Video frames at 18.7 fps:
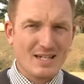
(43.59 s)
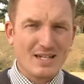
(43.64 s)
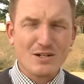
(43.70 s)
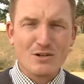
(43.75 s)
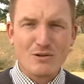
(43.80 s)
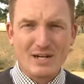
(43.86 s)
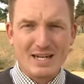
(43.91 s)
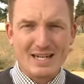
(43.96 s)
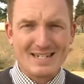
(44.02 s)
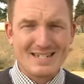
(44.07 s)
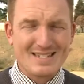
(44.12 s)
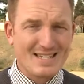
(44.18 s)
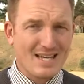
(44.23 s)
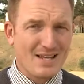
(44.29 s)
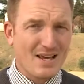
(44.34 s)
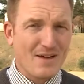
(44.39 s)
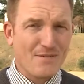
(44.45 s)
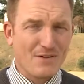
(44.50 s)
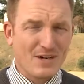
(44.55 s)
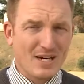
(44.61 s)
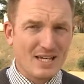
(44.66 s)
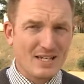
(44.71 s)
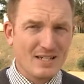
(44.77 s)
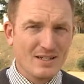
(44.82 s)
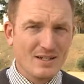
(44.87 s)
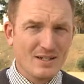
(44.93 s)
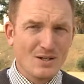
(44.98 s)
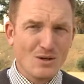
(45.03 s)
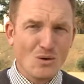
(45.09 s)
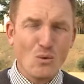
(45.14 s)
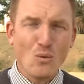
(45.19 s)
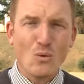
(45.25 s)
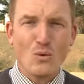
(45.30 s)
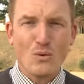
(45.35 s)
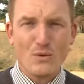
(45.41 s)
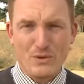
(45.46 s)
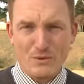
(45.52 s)
in cricket in South Africa
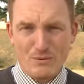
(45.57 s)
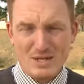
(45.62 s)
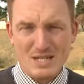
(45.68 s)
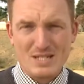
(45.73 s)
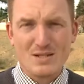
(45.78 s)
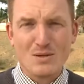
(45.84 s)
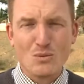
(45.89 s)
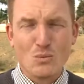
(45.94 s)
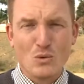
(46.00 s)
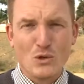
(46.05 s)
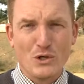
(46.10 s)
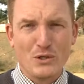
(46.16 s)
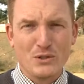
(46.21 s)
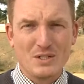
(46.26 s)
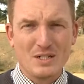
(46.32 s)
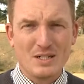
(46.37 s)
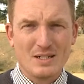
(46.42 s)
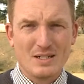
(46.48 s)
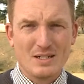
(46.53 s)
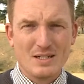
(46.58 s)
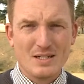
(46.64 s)
or the rest of the world.